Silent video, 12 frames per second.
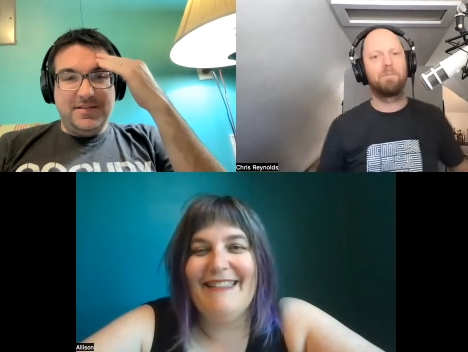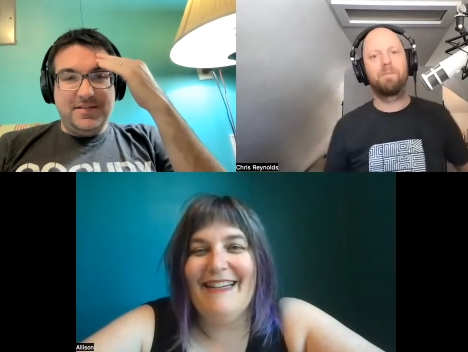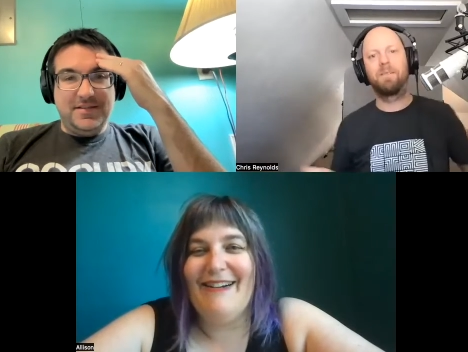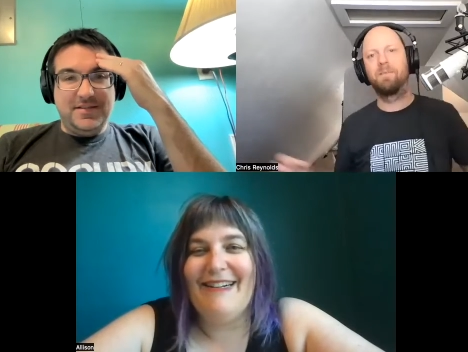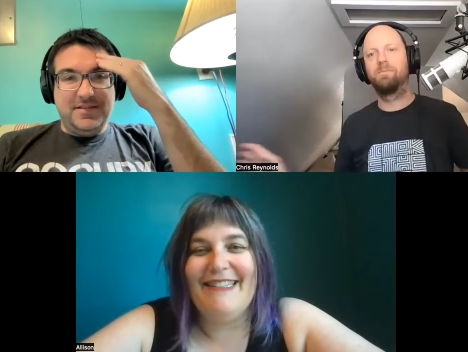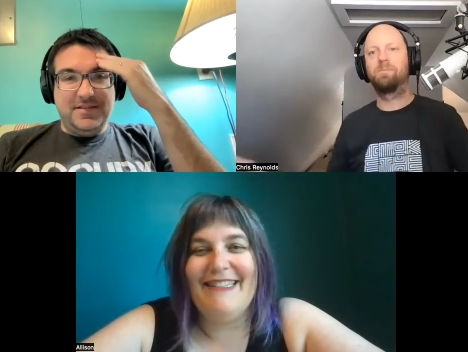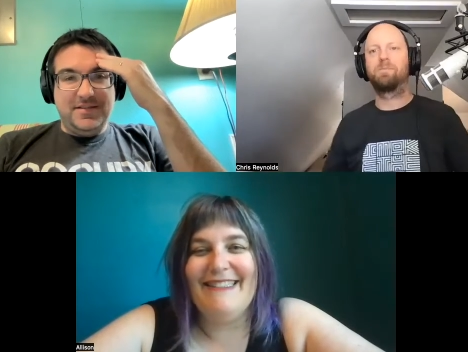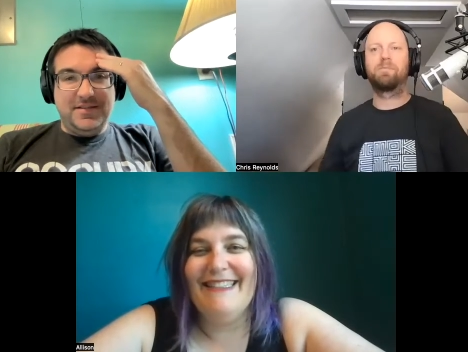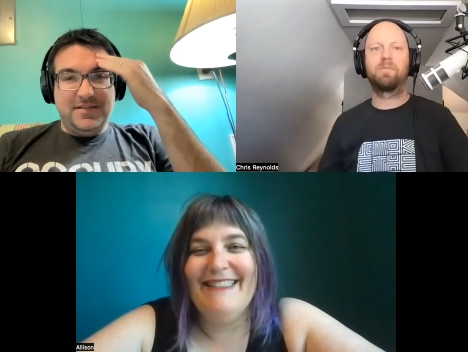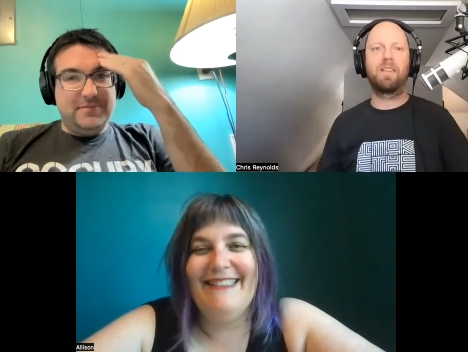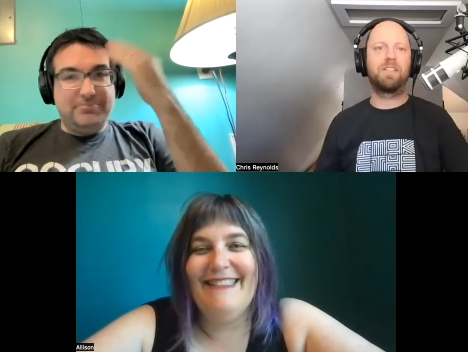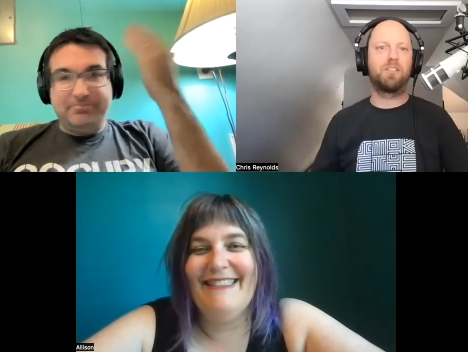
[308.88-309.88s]
Speaker 1: Gary.
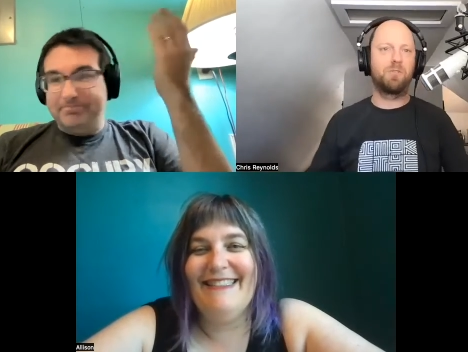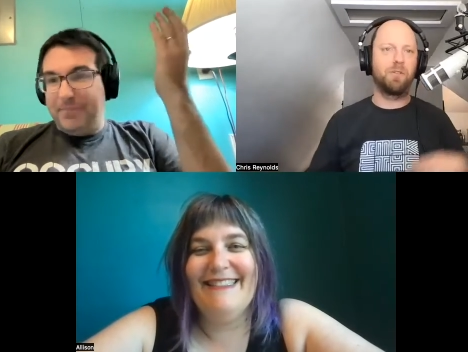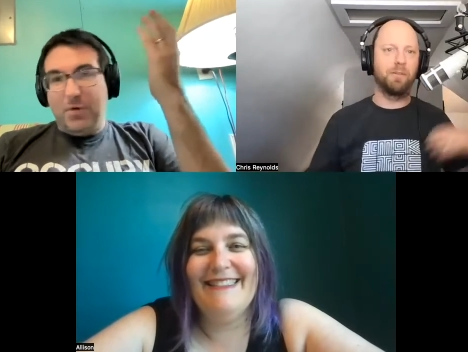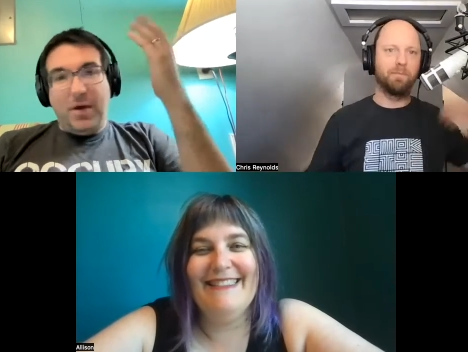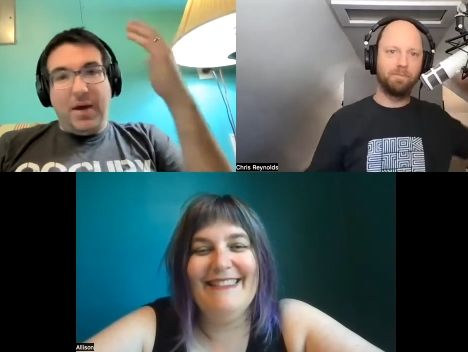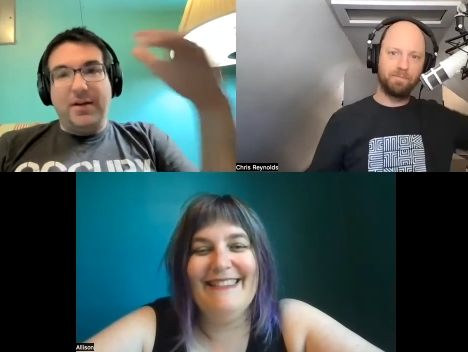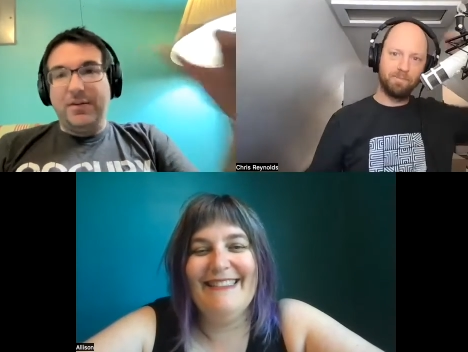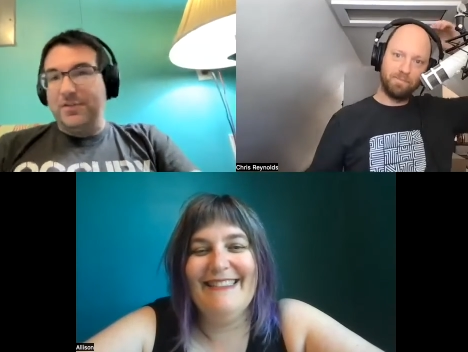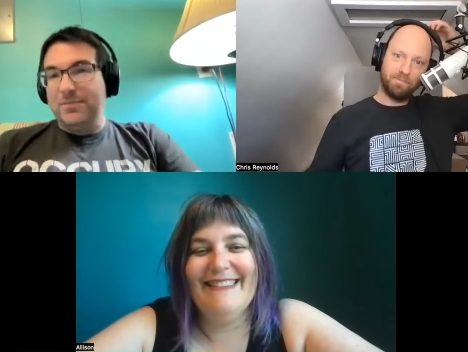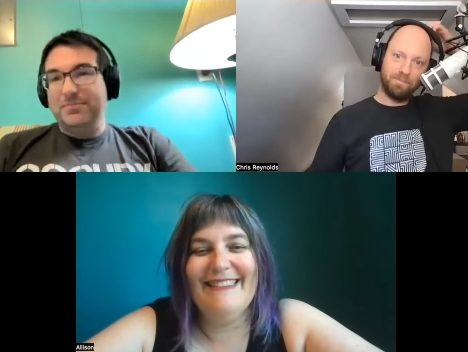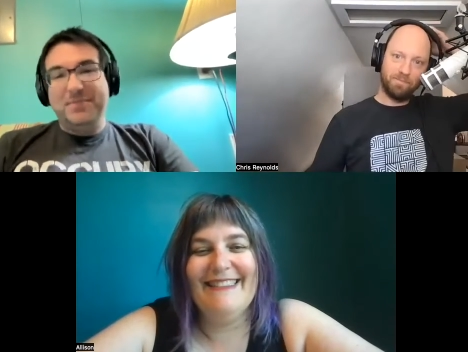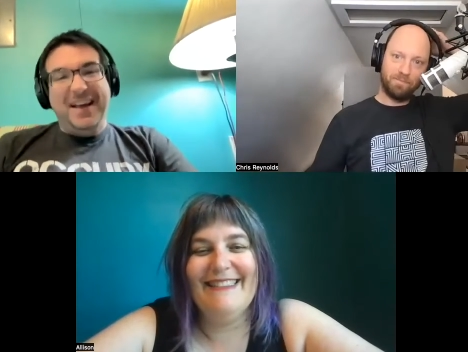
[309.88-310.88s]
It's true. Who
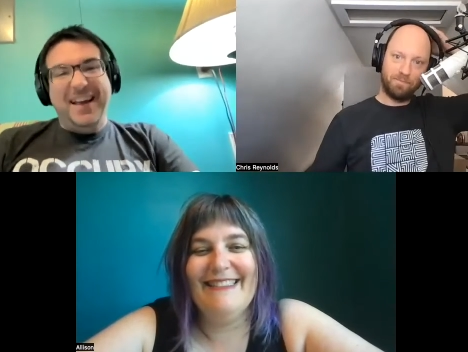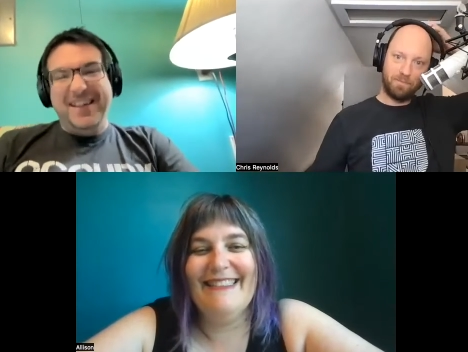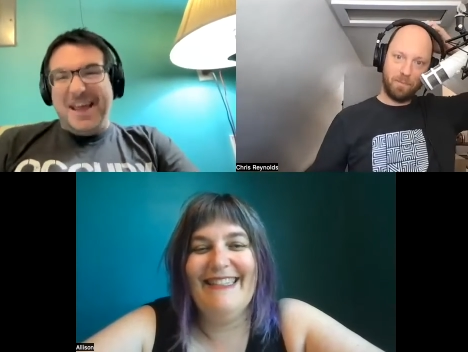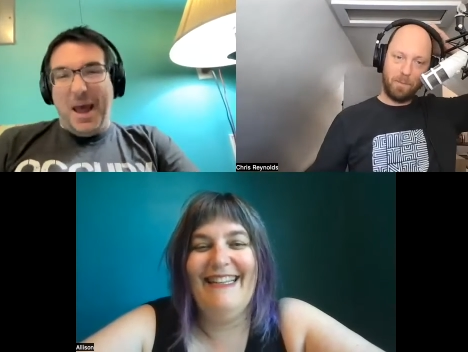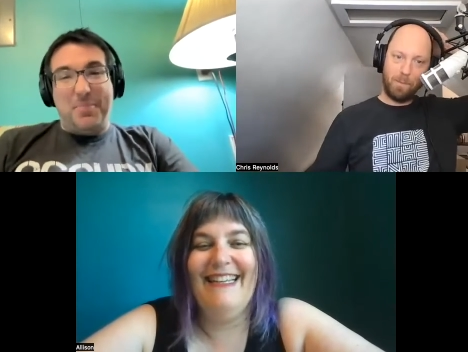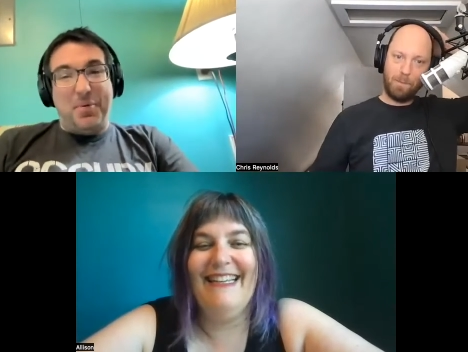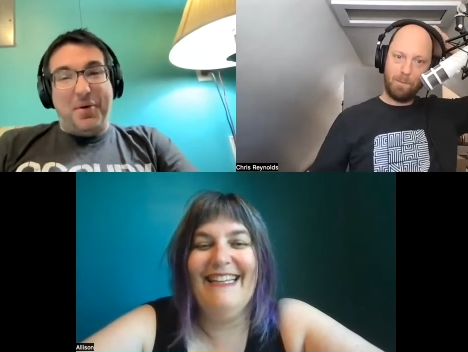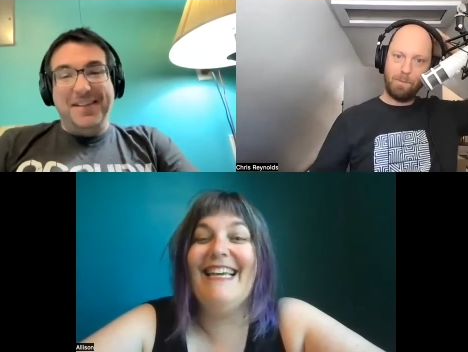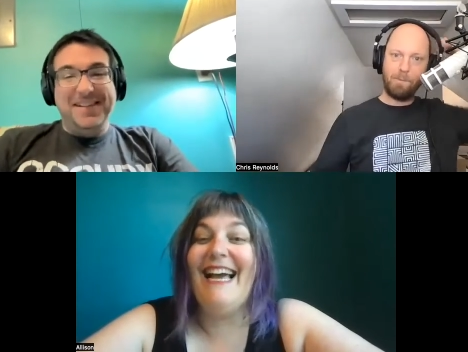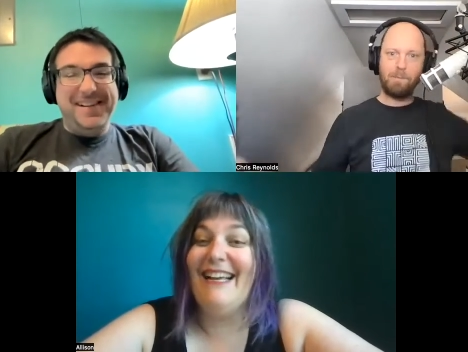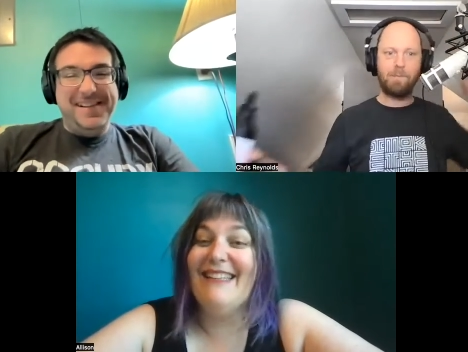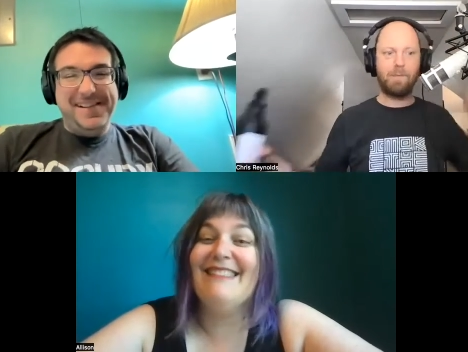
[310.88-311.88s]
cares? At that point.
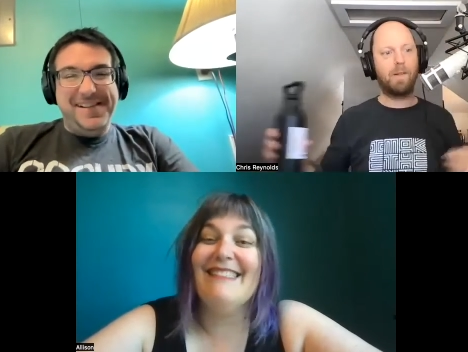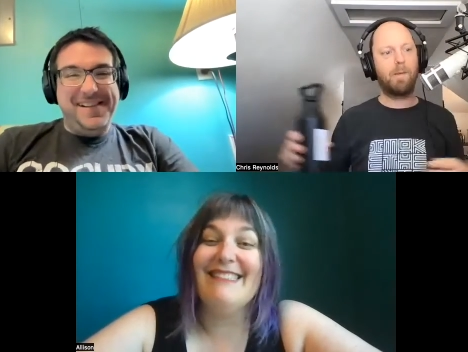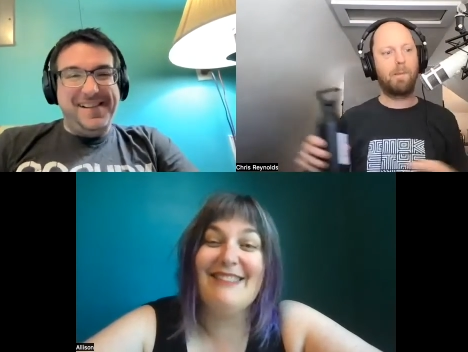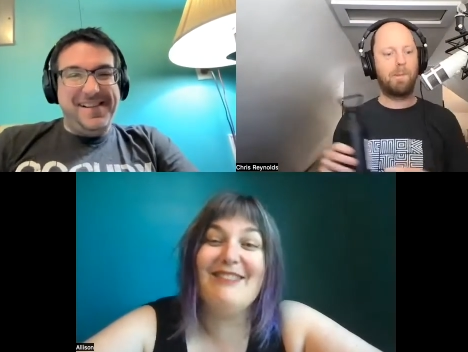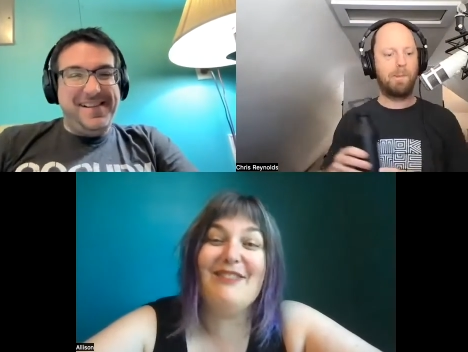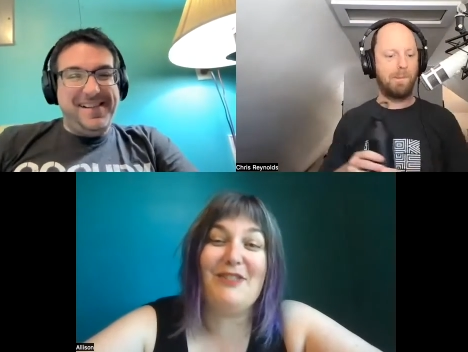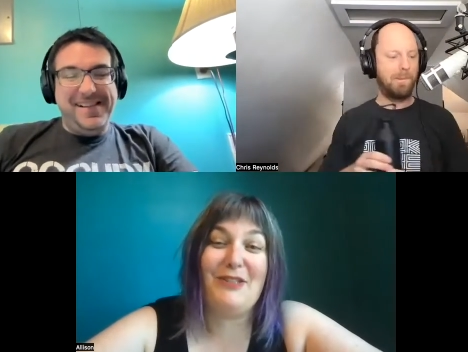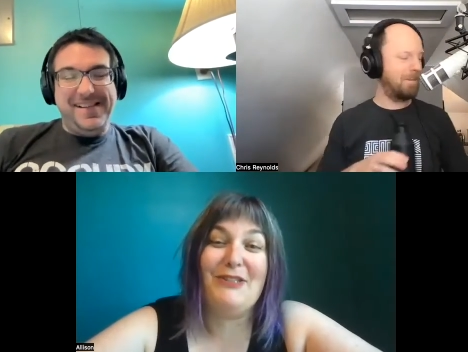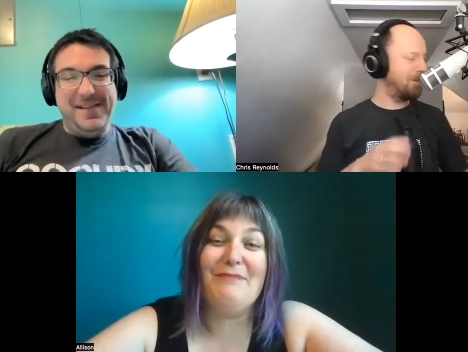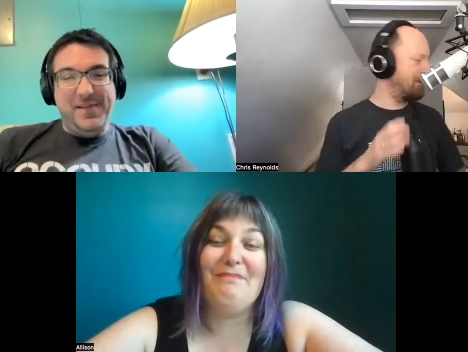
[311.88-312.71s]
Yeah, it's true.